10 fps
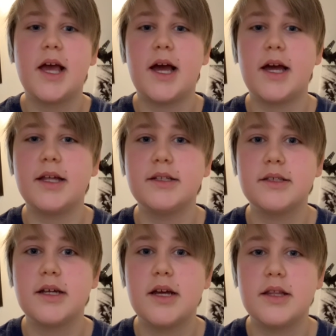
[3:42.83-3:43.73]
And
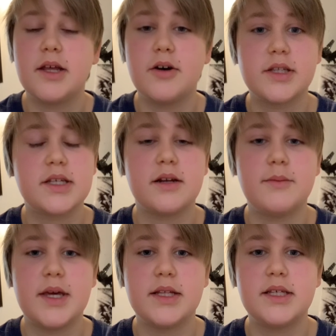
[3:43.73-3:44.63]
there's going to
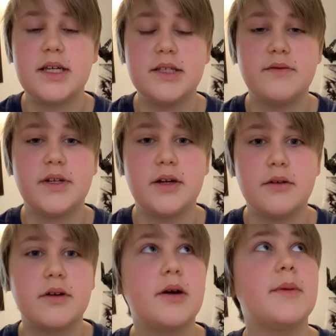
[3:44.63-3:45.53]
be a tease video
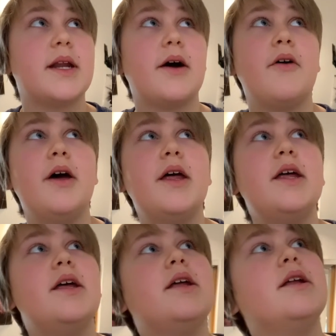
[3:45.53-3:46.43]
coming out
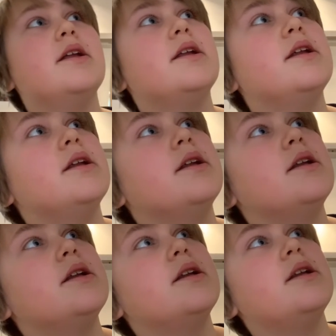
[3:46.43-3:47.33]

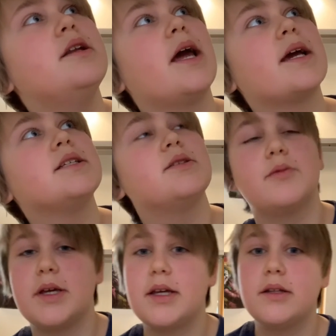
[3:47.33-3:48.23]
next
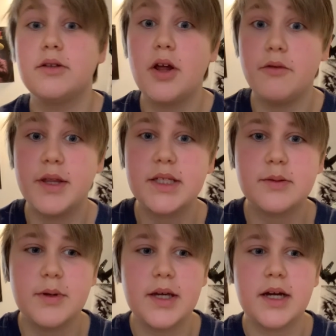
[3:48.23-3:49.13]
week. No, this
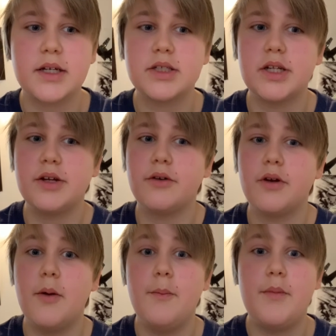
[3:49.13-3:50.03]
week actually, on
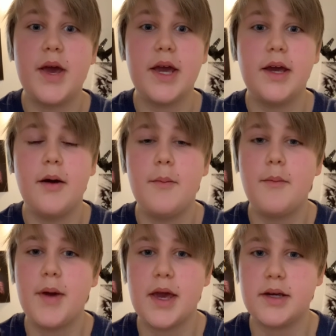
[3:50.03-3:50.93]
a big,
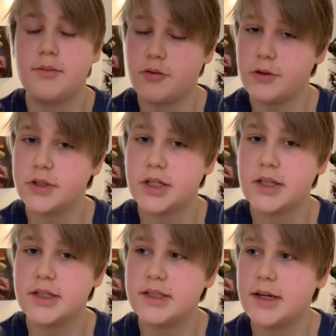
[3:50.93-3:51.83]
big project
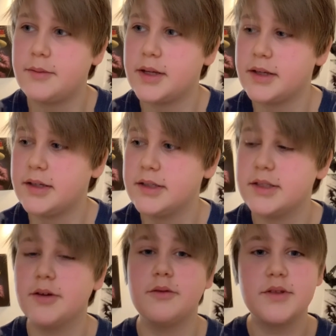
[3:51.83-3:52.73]
that's happening.
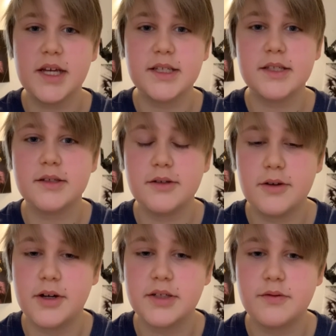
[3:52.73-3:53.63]
So thanks you
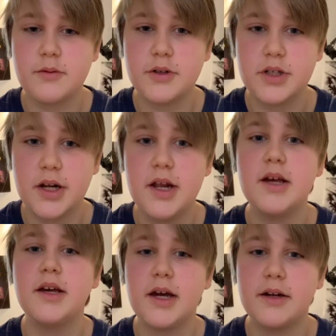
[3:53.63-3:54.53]
guys for watching,
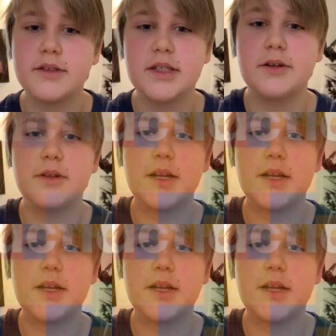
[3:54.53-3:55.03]
and I'll see you in the